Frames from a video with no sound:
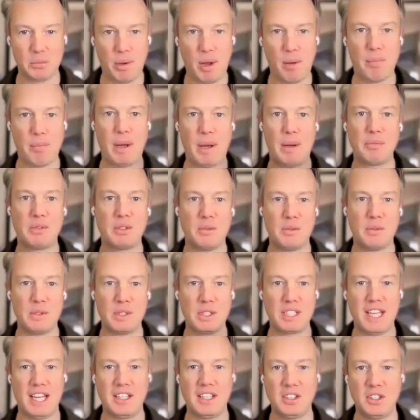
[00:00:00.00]
would pop up to
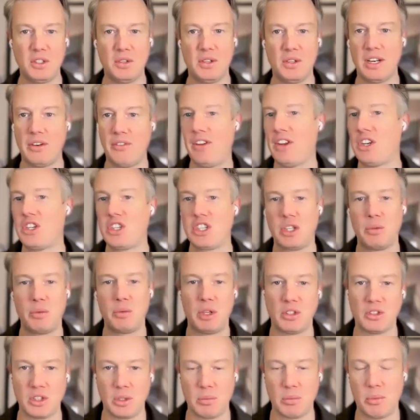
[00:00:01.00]
indicate you do it. And eventually we
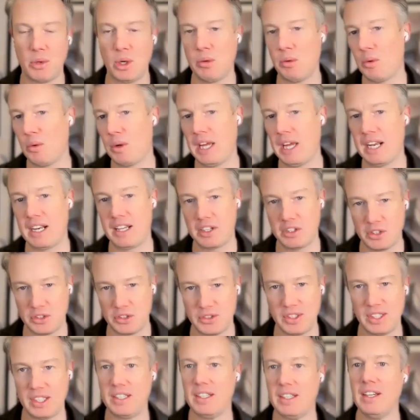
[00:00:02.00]
got to the point where we had
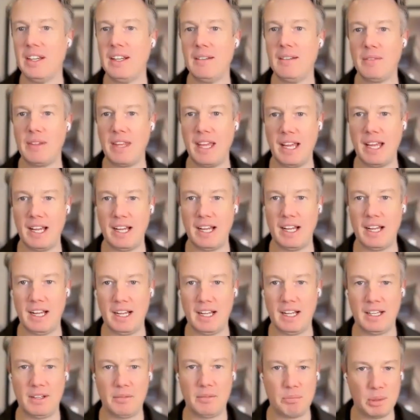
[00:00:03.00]
electricity
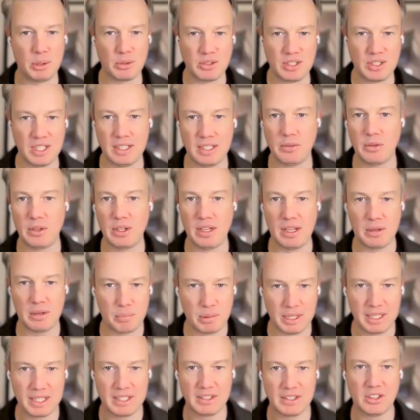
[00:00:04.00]
built in, and we had
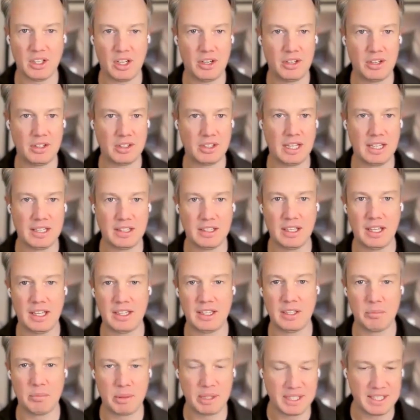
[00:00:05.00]
blinkers on
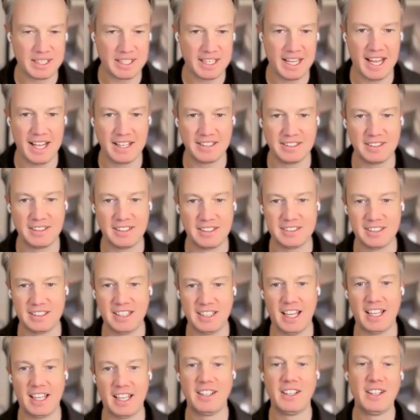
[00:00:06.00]
and the blinker cans and things like
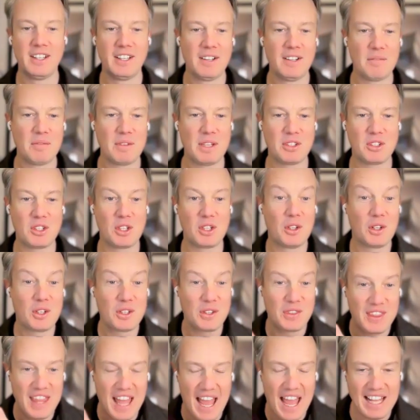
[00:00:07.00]
that. And so you look
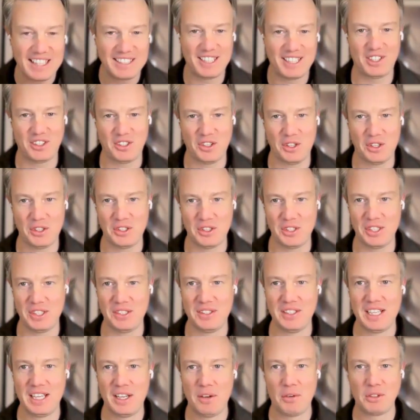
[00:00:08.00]
at that
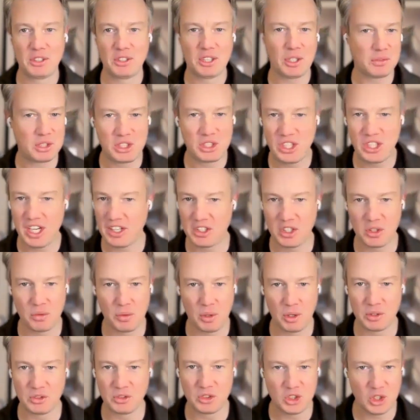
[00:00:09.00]
technology, which obviously changed the
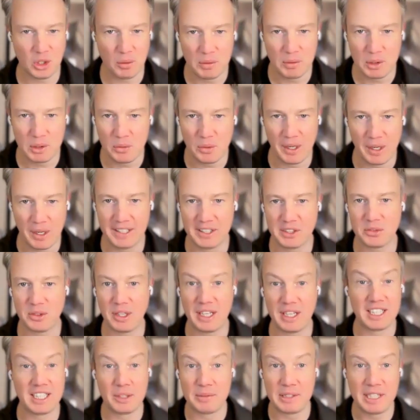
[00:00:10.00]
world in so many ways,
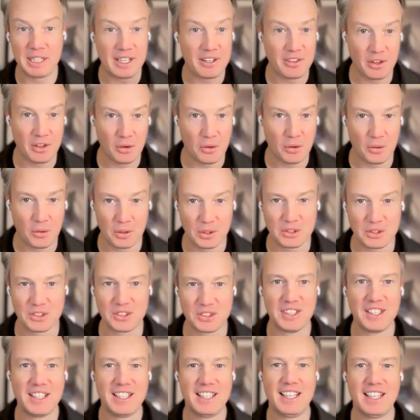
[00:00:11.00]
right? Eliminated the
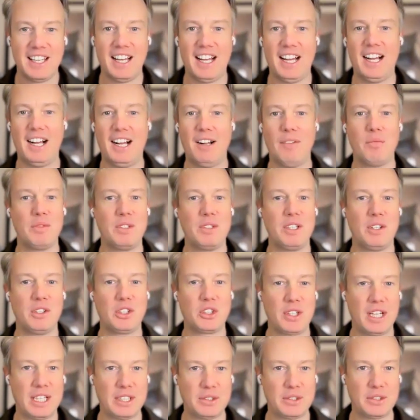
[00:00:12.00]
horse,
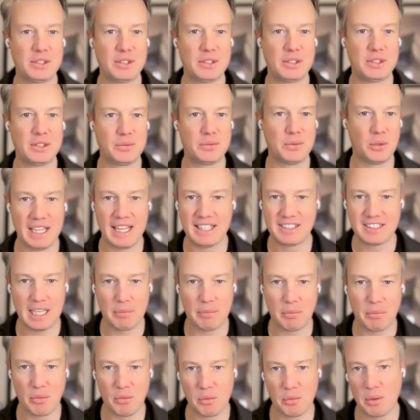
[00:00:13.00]
transformed the
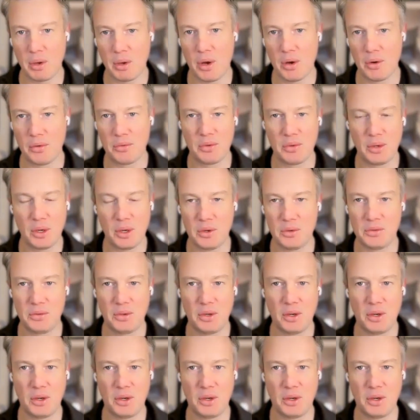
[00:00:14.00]
landscape of